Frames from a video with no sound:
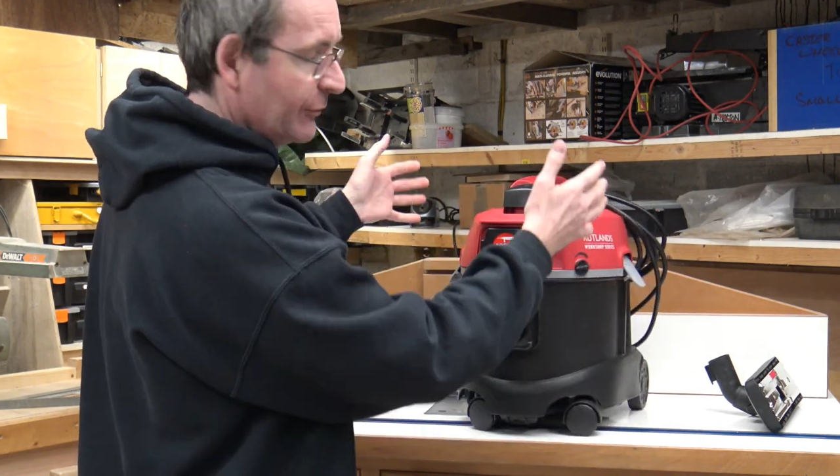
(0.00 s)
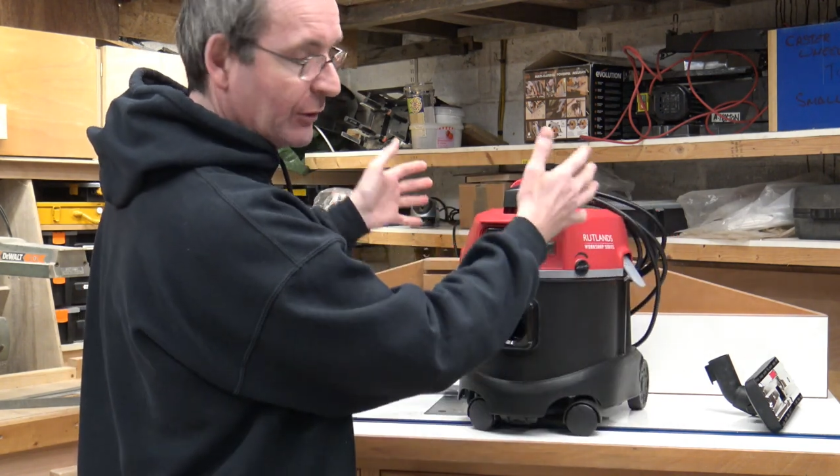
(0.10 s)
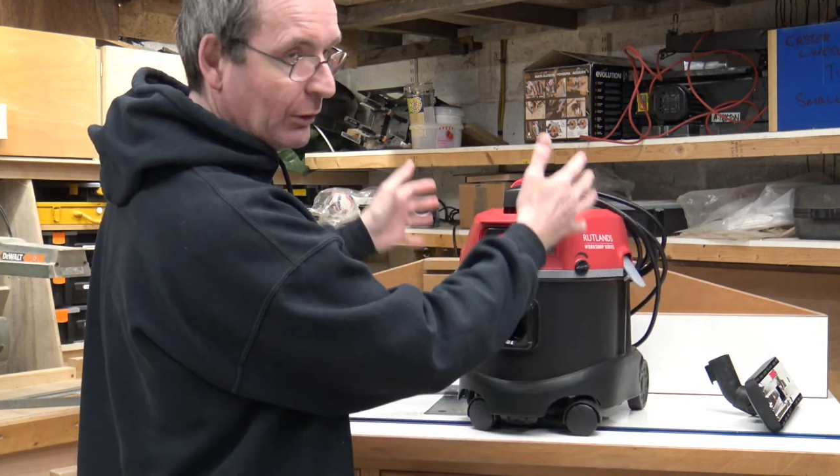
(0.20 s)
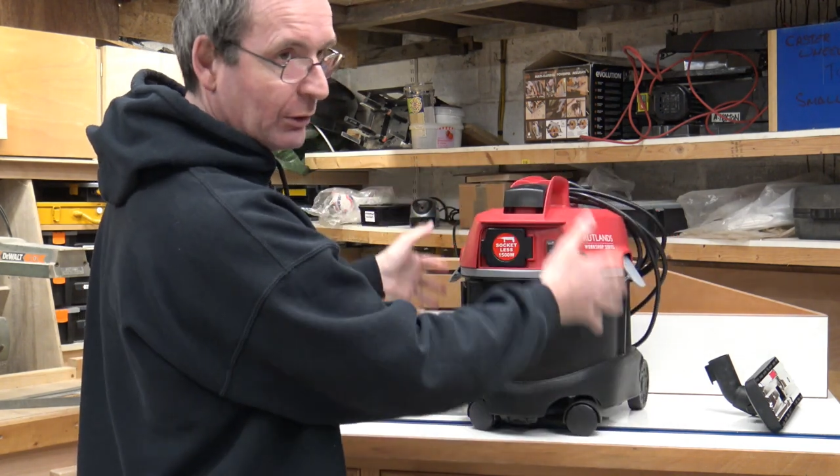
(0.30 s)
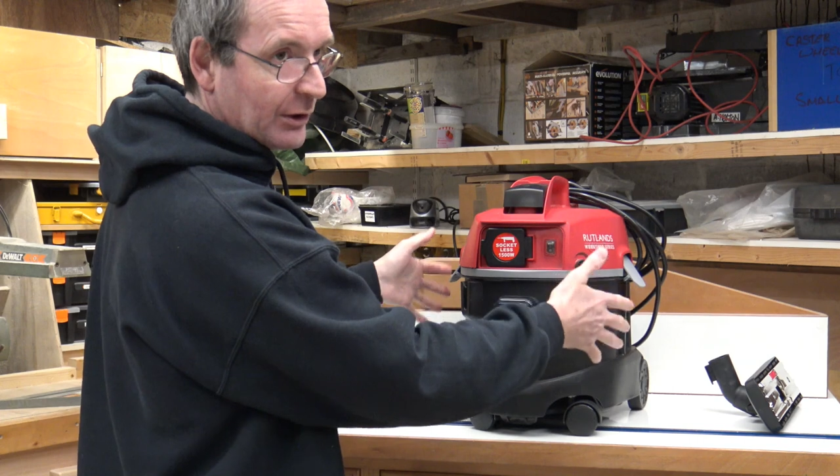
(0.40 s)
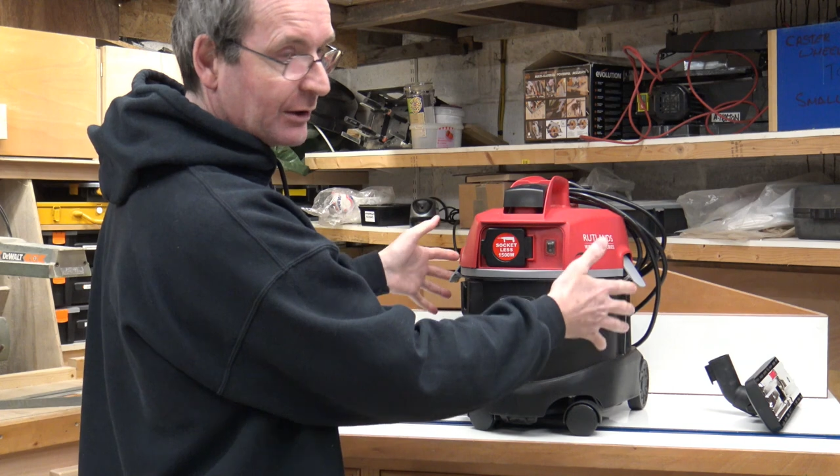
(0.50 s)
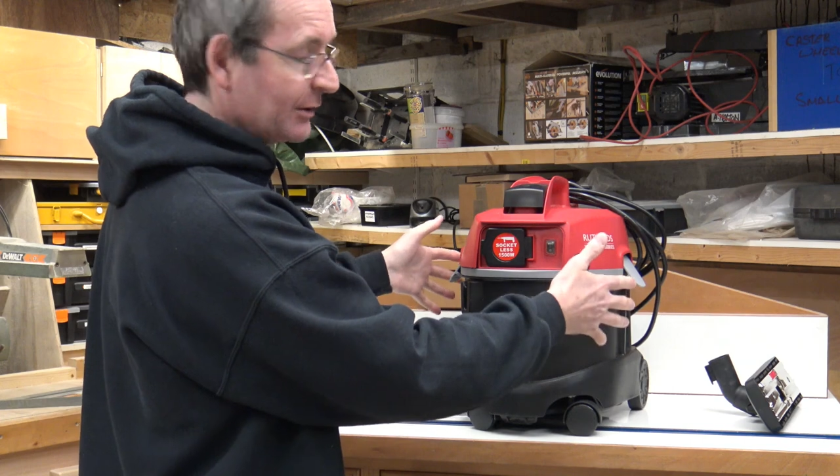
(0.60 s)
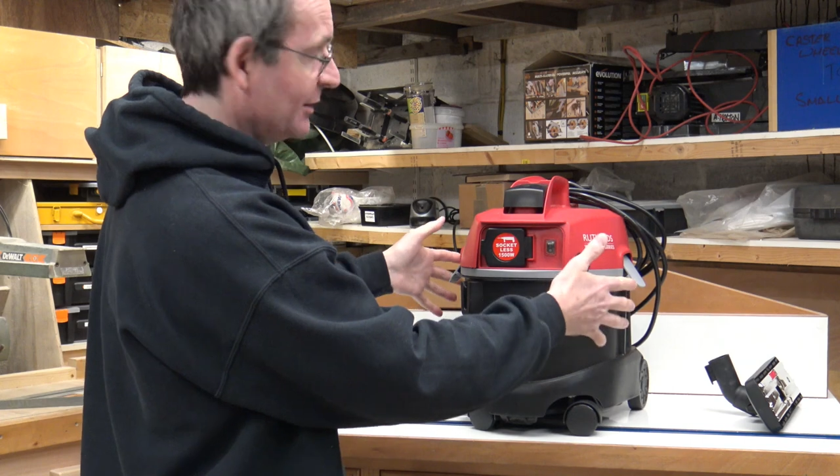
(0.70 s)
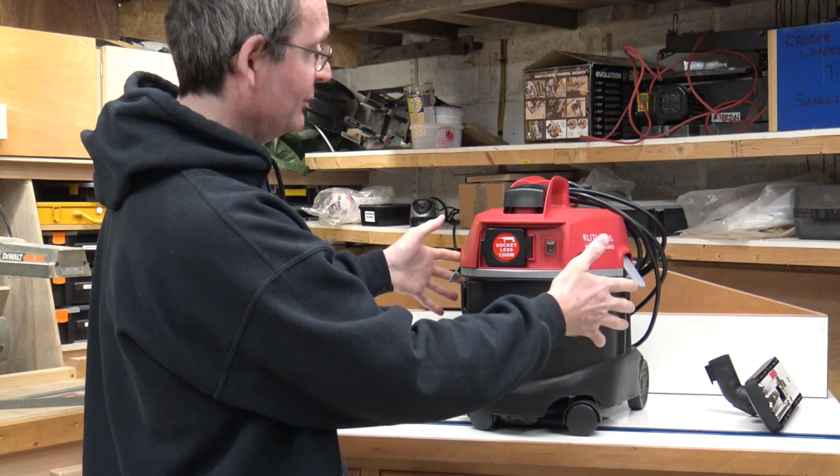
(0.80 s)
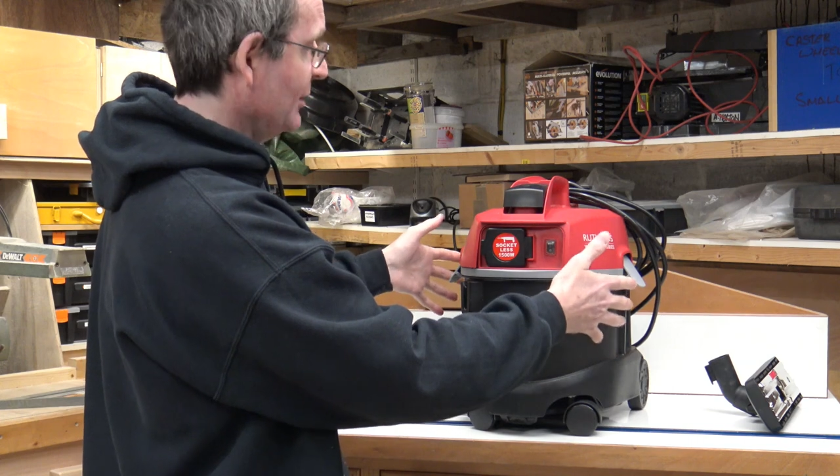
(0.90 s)
for
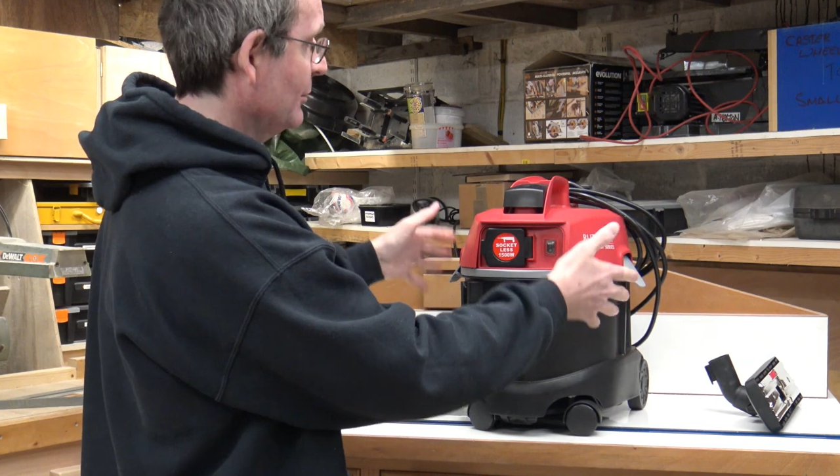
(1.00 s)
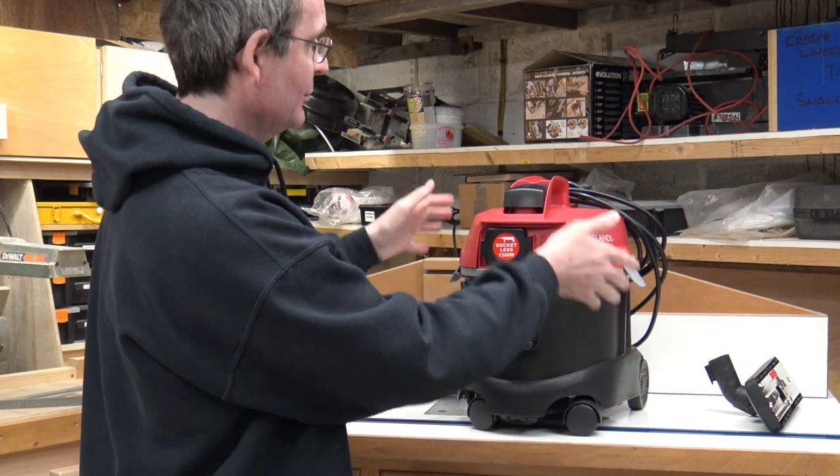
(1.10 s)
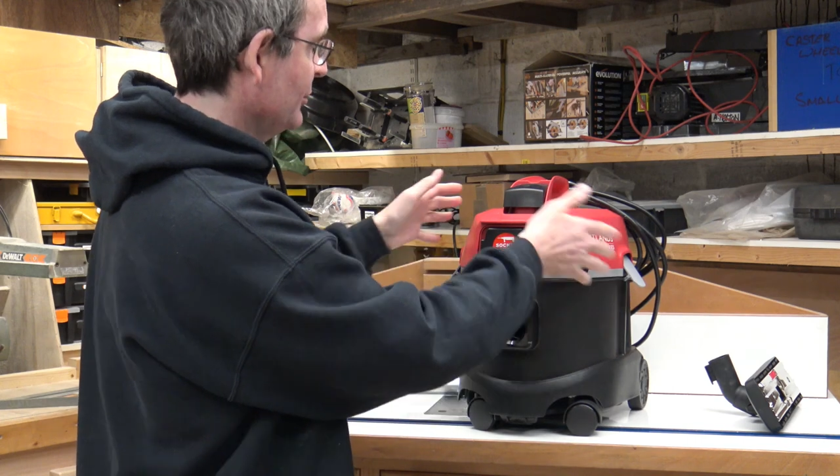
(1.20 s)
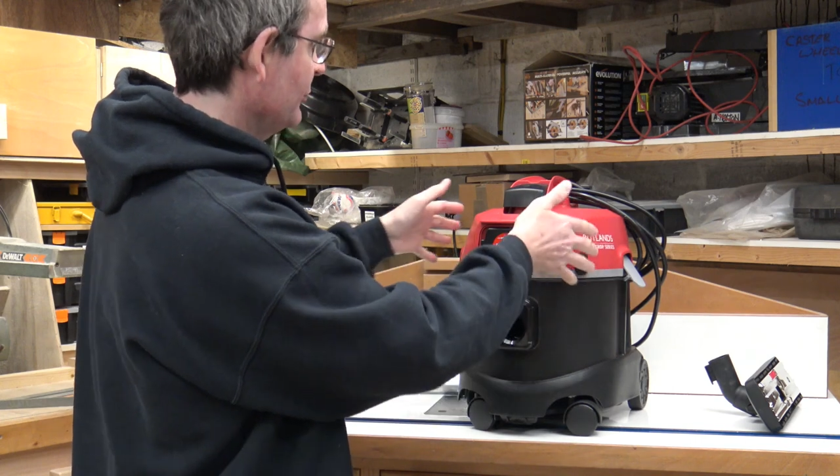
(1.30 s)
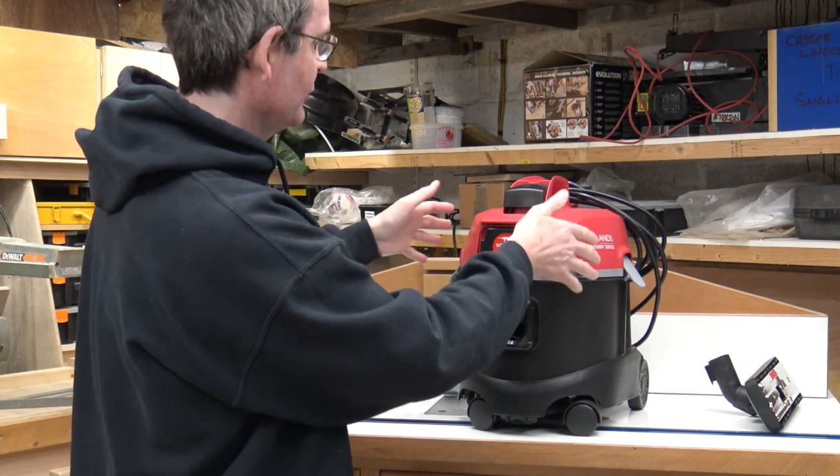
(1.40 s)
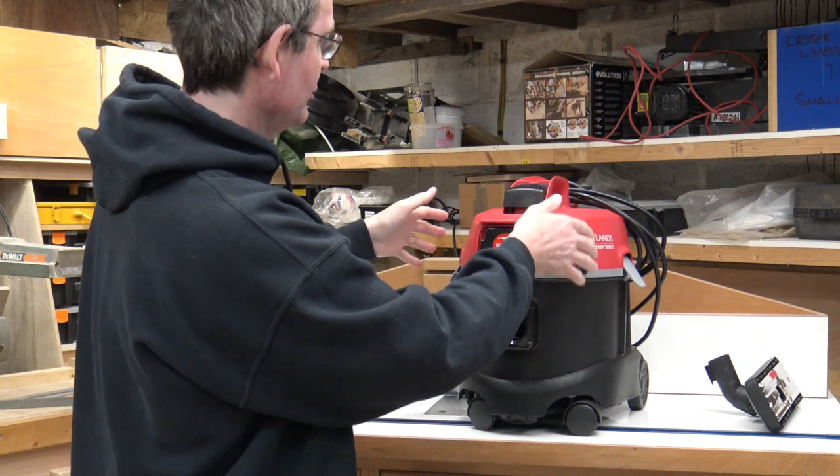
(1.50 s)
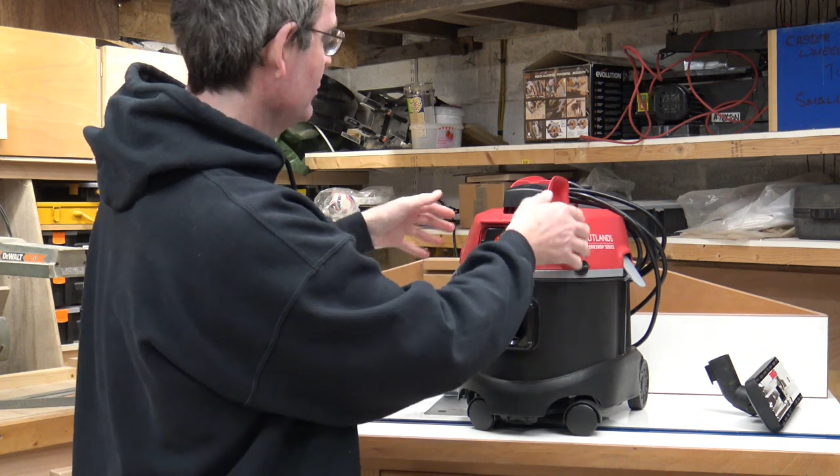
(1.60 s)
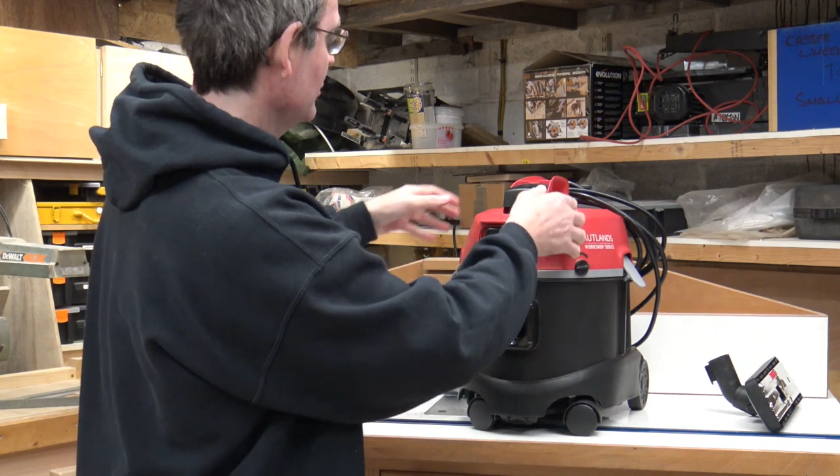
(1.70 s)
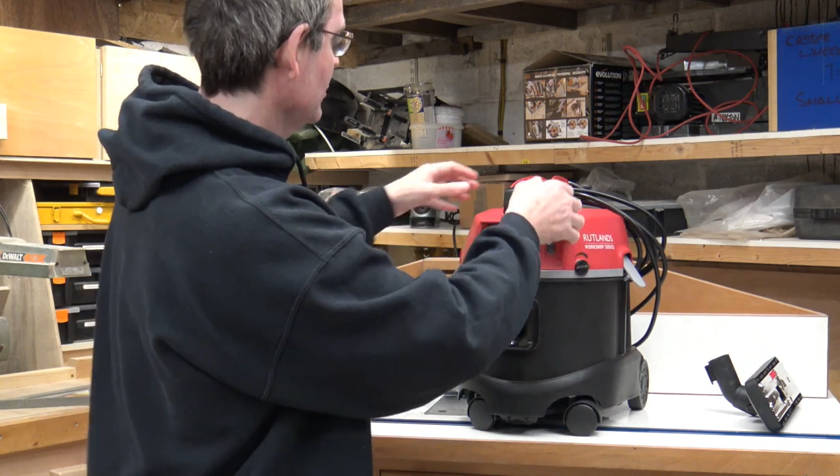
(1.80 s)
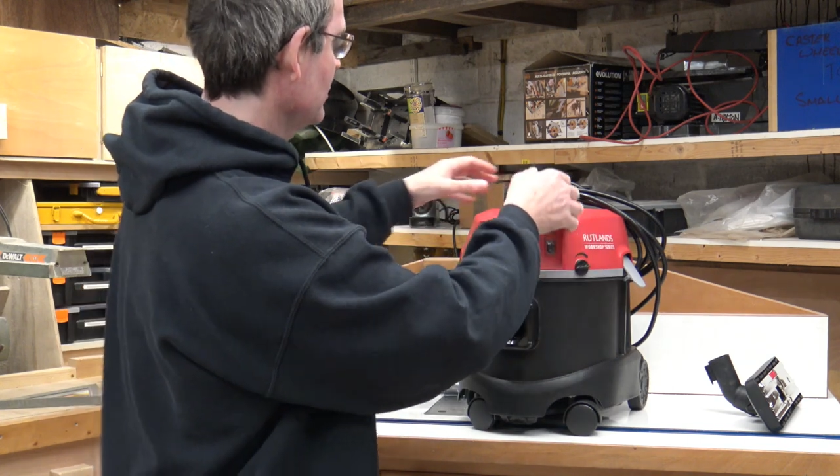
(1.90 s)
locking this down there's
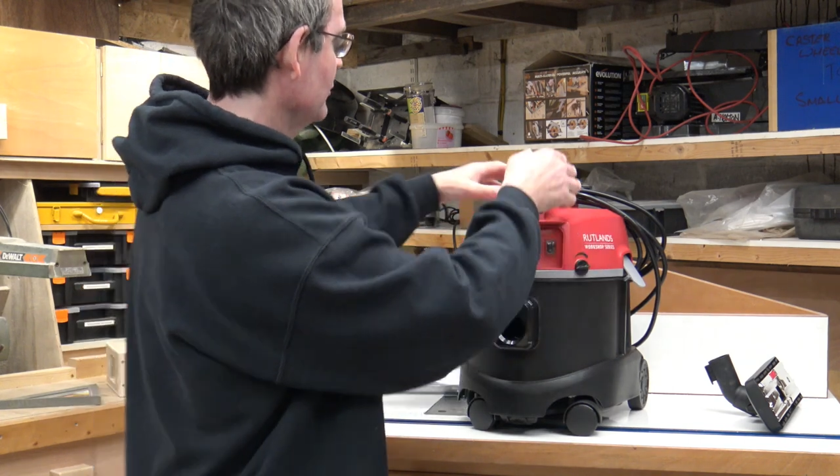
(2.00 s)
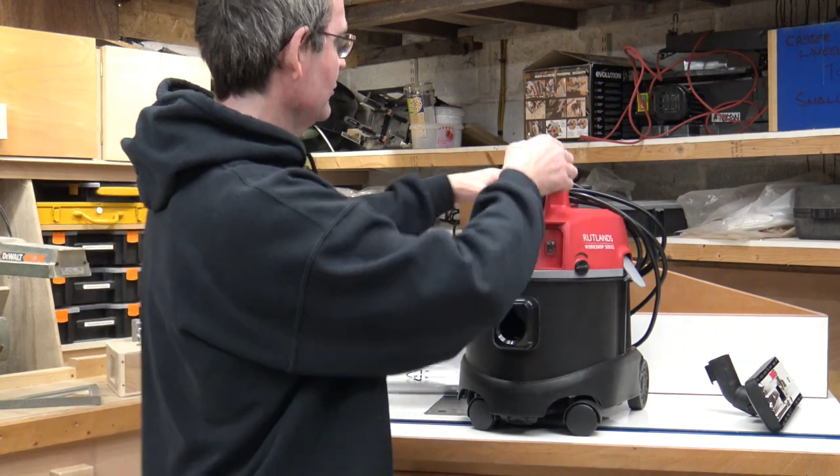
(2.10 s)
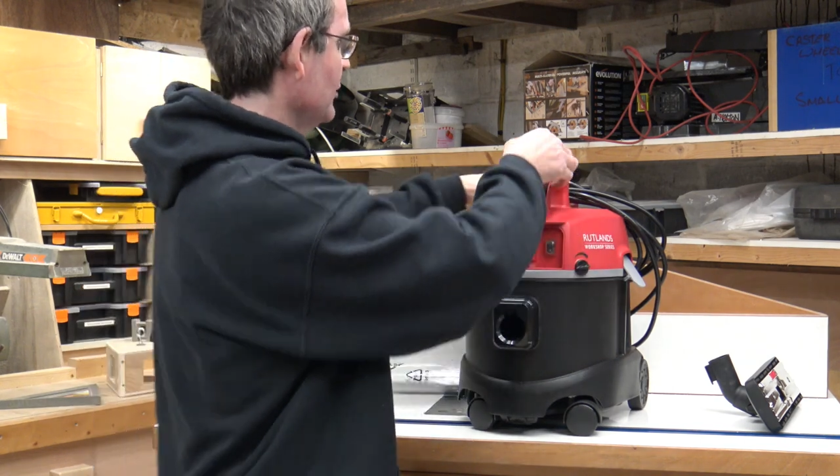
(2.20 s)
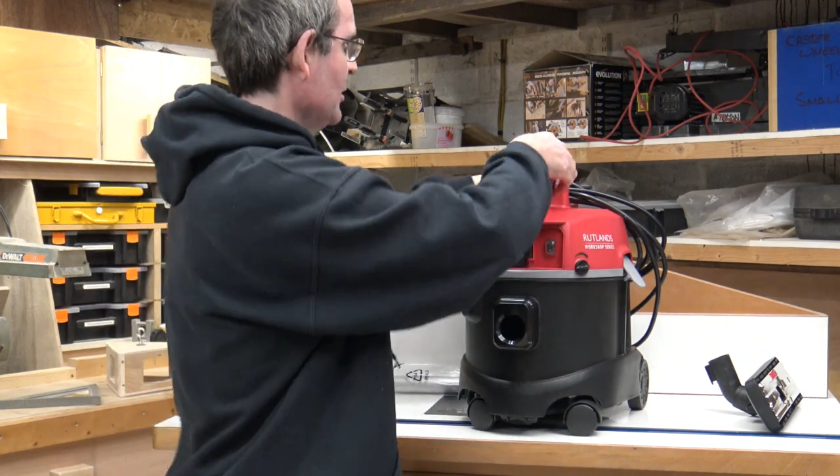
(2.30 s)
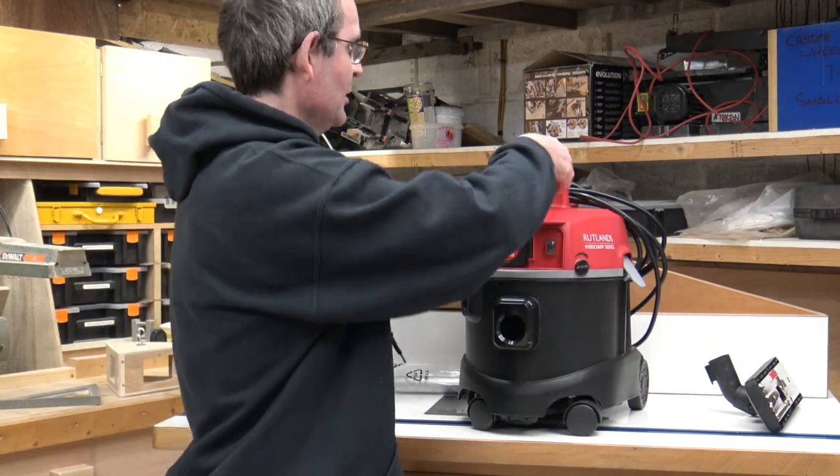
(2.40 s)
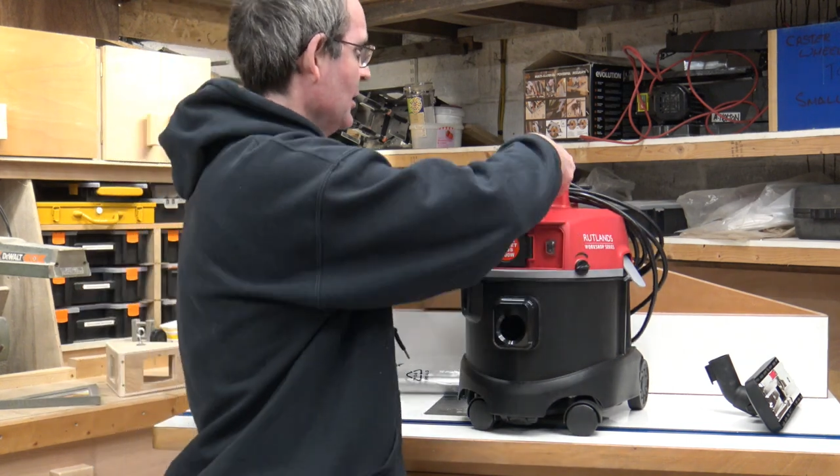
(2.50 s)
two locks